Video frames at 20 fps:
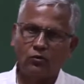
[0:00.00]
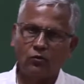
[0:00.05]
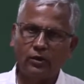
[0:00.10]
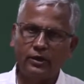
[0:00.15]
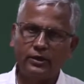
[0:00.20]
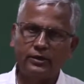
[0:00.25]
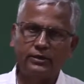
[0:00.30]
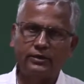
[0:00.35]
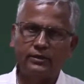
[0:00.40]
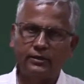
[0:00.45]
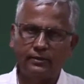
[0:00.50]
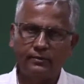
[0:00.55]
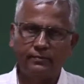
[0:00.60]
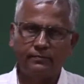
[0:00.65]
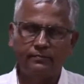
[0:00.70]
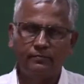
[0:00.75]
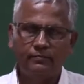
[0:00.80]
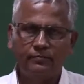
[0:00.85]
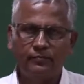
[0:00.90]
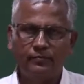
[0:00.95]
quality
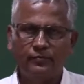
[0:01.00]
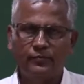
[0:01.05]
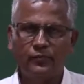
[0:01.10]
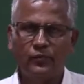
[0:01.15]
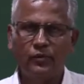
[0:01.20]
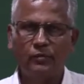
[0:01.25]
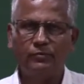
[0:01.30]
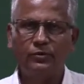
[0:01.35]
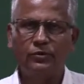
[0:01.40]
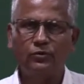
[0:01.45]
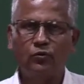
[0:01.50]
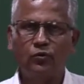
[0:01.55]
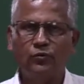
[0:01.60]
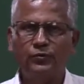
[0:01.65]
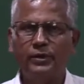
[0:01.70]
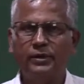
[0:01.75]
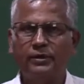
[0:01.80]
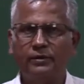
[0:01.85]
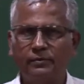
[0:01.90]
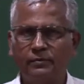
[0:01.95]
of the
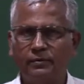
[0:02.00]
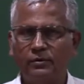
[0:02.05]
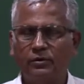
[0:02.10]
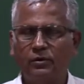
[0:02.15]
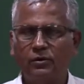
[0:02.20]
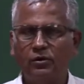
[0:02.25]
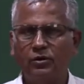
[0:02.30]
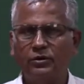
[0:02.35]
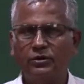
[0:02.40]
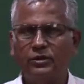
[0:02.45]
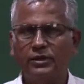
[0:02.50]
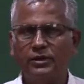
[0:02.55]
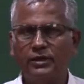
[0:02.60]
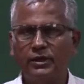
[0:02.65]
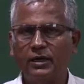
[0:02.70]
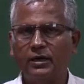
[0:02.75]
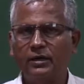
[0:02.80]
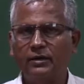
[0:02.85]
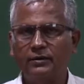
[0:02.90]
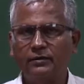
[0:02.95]
roving or the
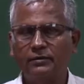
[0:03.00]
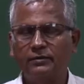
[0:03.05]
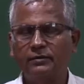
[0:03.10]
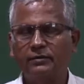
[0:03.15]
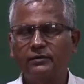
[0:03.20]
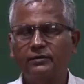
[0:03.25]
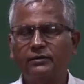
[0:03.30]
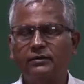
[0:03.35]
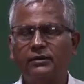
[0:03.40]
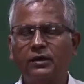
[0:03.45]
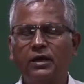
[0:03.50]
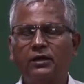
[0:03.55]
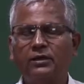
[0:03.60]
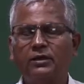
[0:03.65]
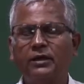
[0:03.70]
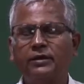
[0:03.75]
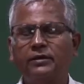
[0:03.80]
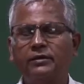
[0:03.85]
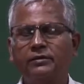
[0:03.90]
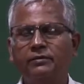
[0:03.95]
yarn
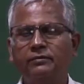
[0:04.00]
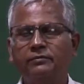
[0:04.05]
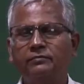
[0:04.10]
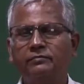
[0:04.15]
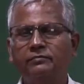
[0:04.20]
that I